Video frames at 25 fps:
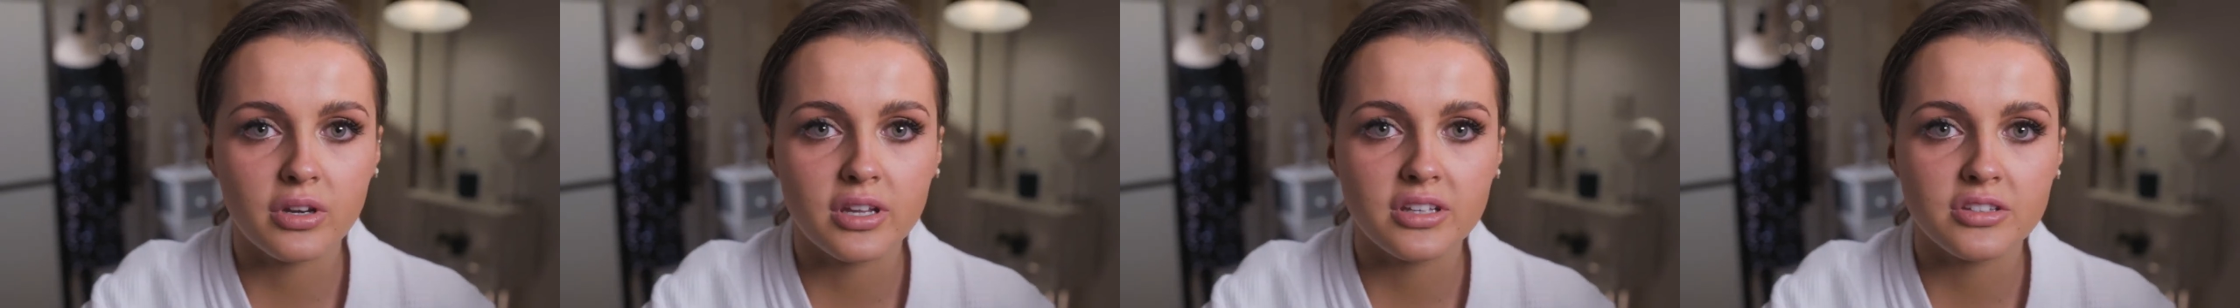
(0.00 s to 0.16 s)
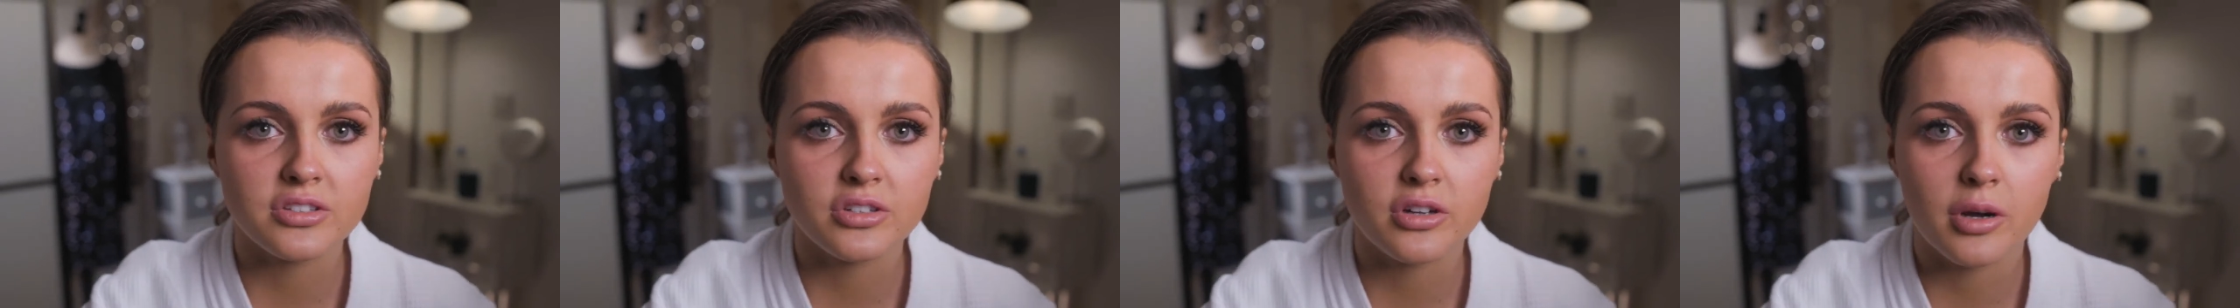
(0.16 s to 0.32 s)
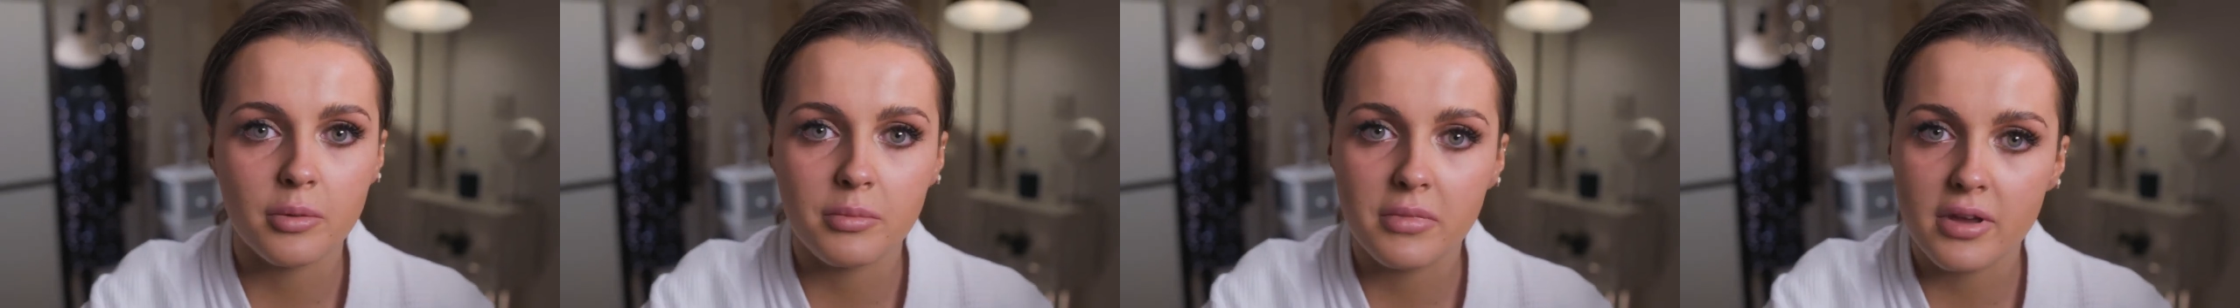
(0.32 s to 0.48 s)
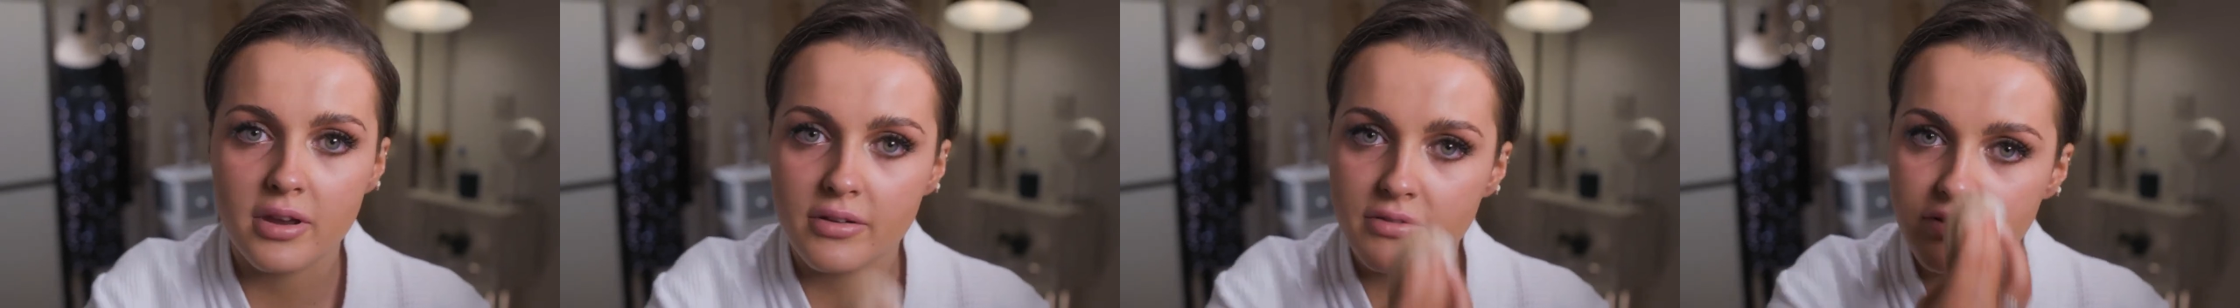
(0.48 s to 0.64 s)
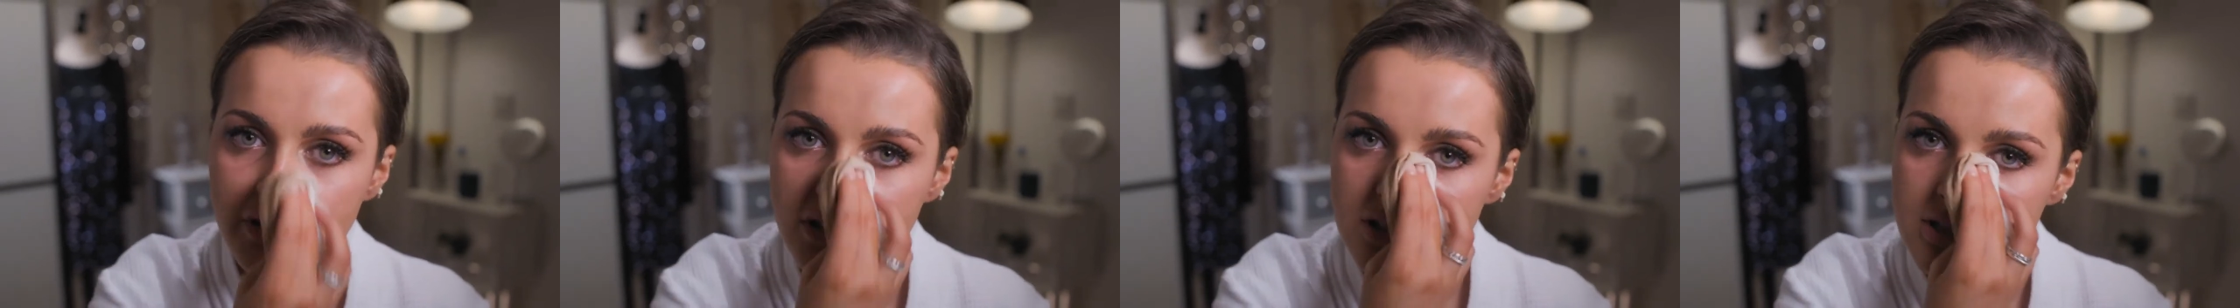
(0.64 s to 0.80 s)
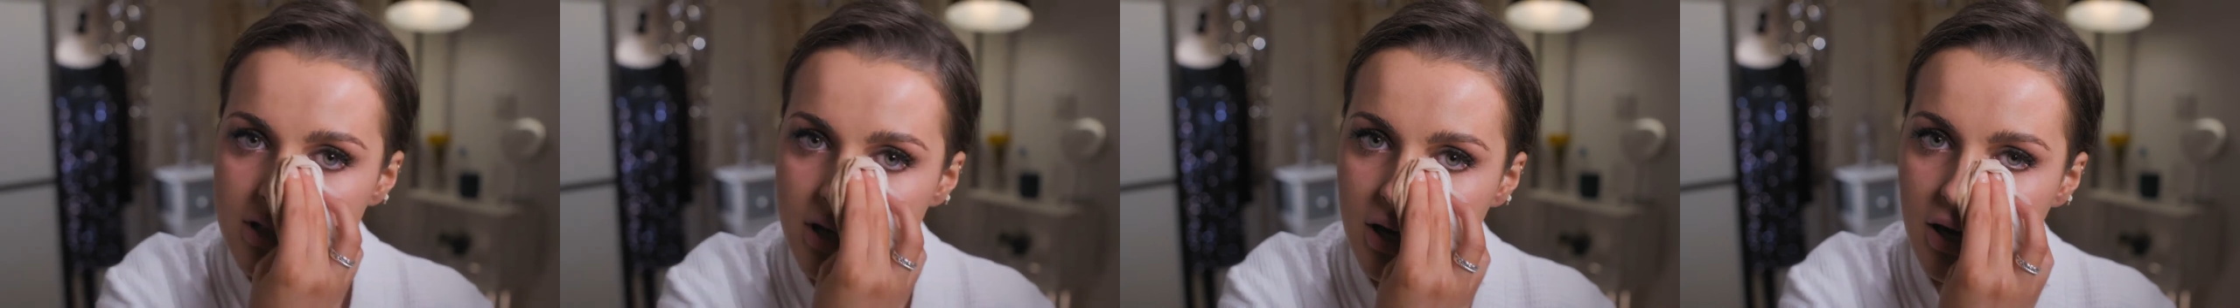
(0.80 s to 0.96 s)
on Instagram
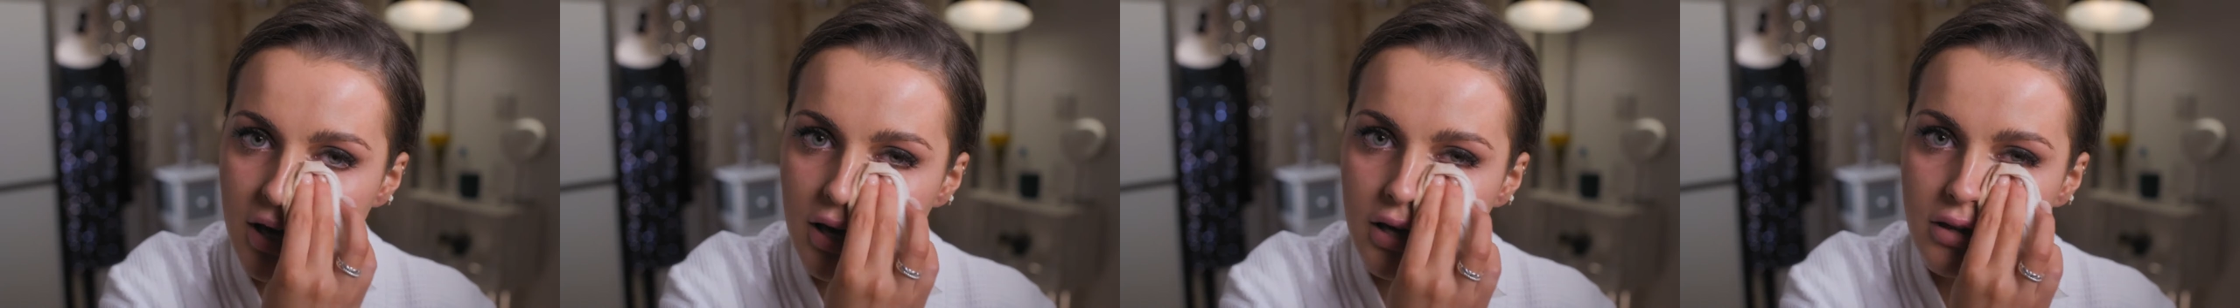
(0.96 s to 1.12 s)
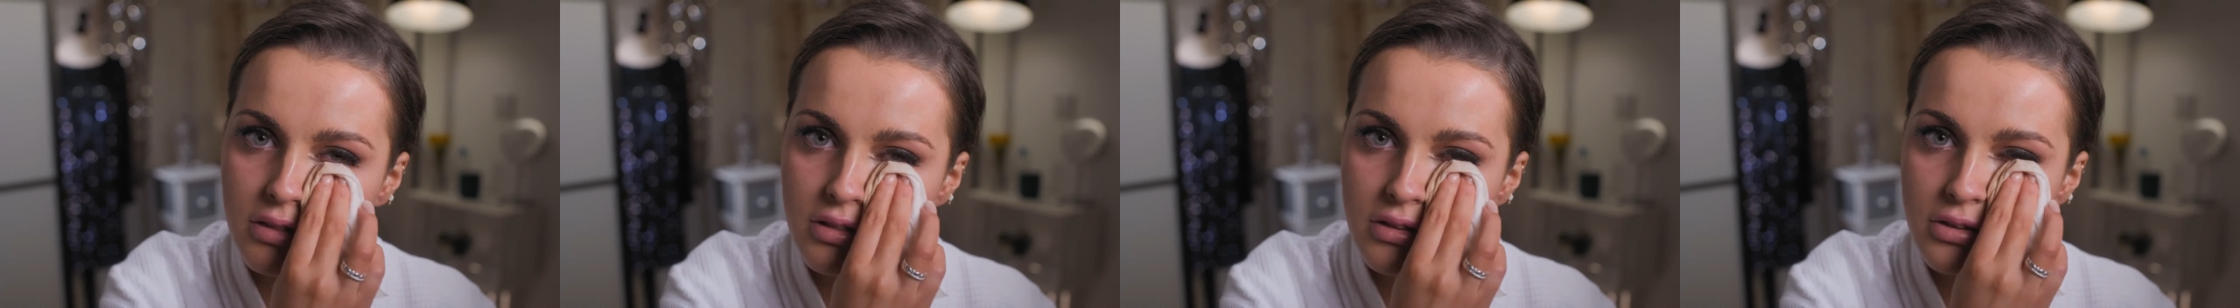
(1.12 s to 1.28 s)
every day,